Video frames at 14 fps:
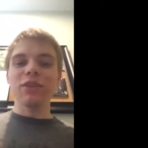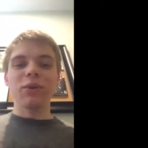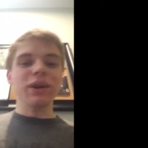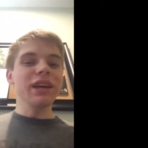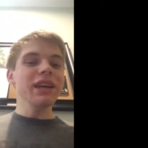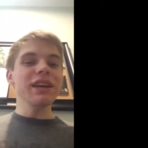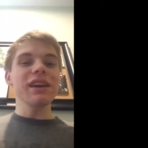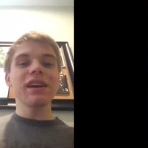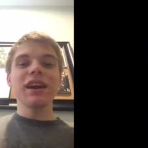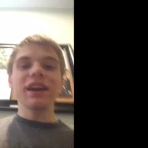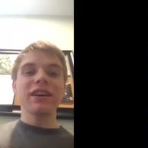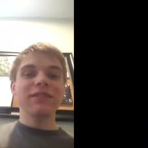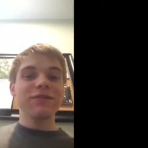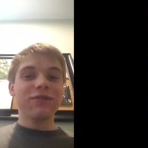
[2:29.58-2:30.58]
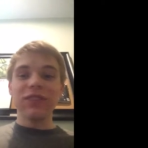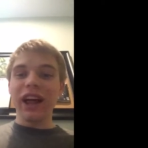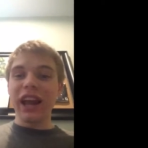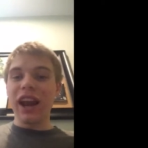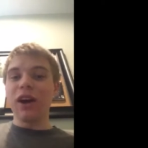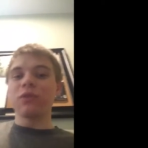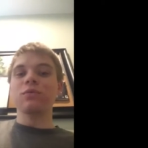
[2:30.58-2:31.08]
He
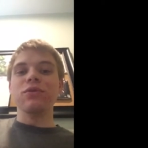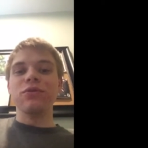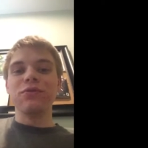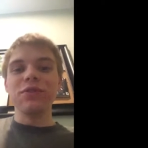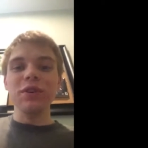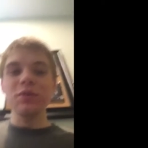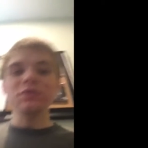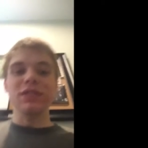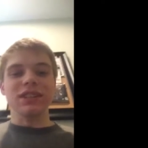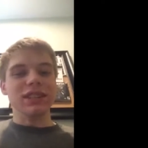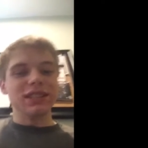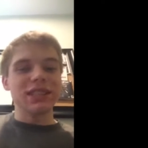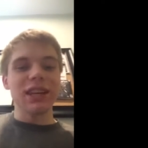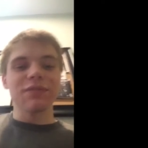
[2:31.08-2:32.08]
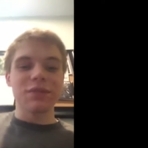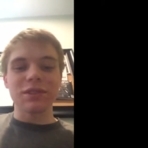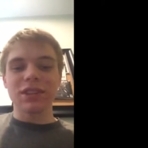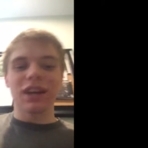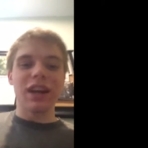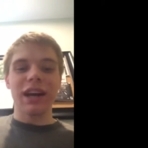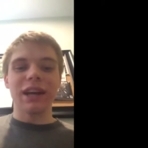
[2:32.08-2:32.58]
flat out refuses several
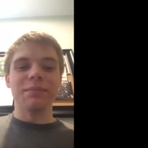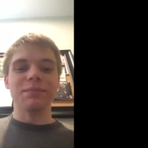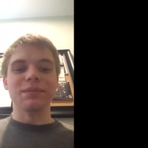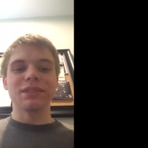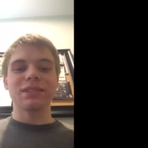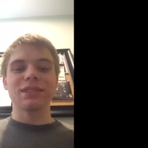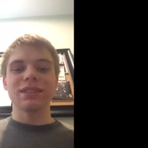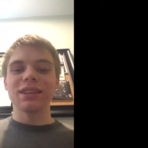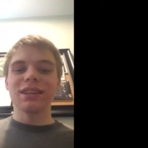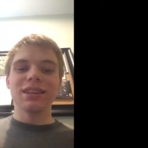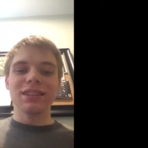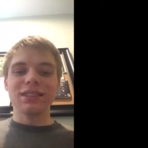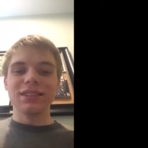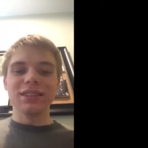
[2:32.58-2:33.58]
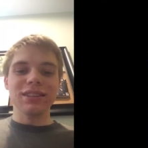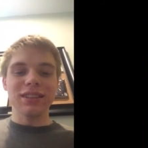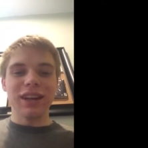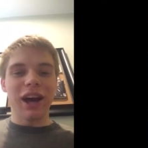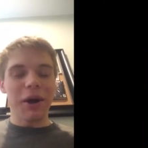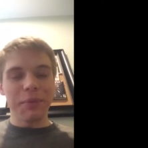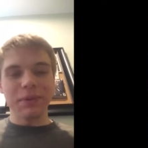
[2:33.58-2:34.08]
times
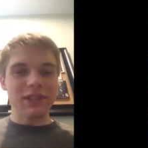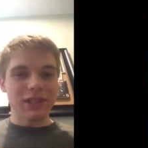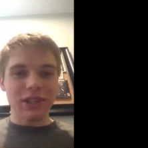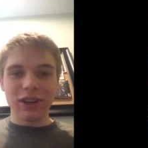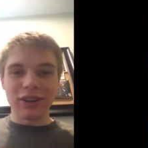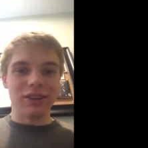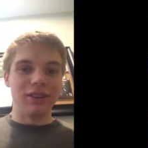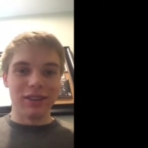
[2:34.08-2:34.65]
to help this girl.